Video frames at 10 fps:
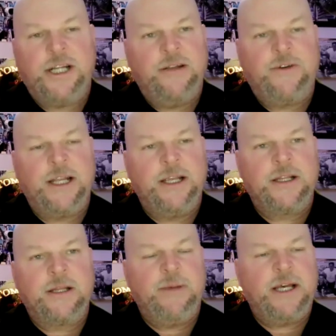And if I can
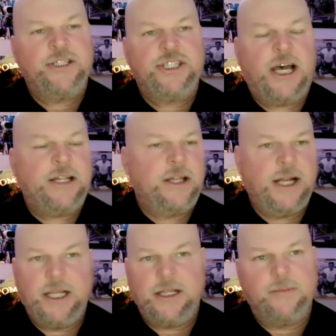get the best shot, then
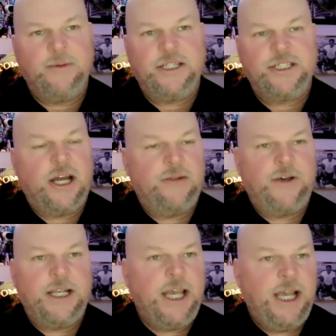I get the best shot. If
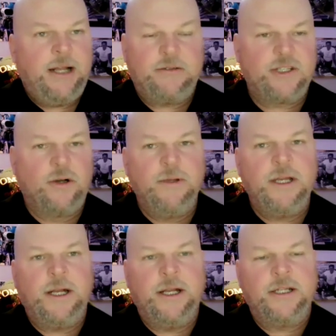I can't, so be
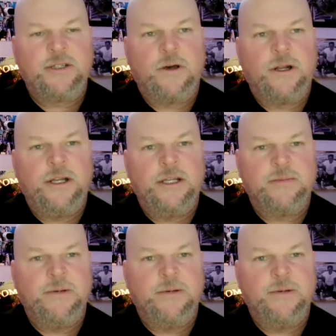it. It is what it is.